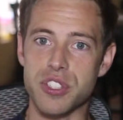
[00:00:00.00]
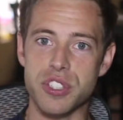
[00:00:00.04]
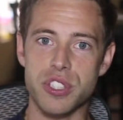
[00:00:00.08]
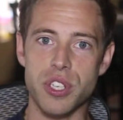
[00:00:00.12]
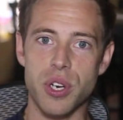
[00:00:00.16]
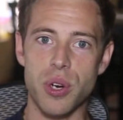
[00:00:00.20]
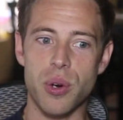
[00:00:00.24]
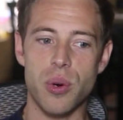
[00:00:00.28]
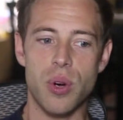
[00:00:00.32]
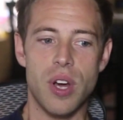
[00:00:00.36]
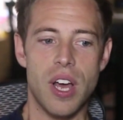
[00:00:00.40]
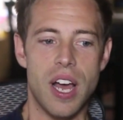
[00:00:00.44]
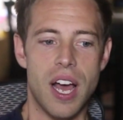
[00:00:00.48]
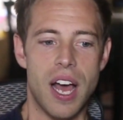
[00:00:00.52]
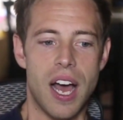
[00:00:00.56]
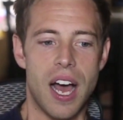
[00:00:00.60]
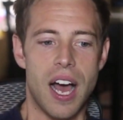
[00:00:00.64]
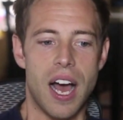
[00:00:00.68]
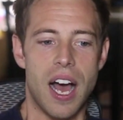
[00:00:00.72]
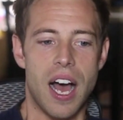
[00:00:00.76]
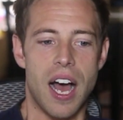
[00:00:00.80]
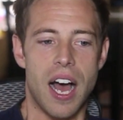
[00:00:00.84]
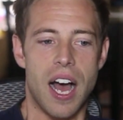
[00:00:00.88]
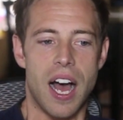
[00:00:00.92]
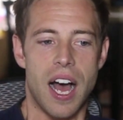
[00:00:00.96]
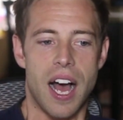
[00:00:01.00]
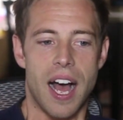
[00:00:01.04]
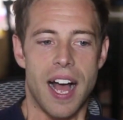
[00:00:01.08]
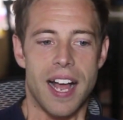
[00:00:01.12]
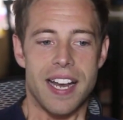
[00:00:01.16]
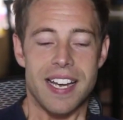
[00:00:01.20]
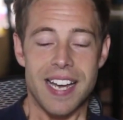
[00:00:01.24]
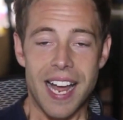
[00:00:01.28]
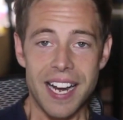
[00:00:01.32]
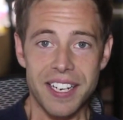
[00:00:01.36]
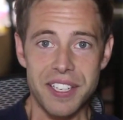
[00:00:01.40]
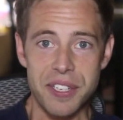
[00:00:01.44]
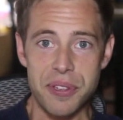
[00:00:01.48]
So
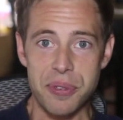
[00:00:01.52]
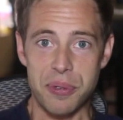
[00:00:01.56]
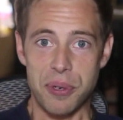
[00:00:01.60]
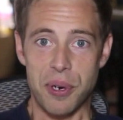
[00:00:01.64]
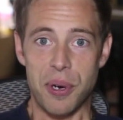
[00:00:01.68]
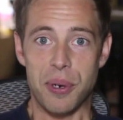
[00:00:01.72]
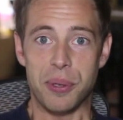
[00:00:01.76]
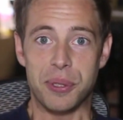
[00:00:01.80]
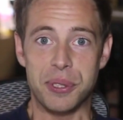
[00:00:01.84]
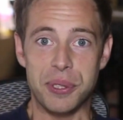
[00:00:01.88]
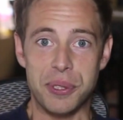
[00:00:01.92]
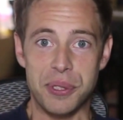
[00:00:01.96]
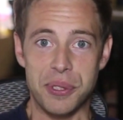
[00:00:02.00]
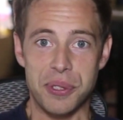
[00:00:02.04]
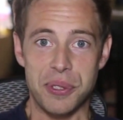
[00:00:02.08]
not to throw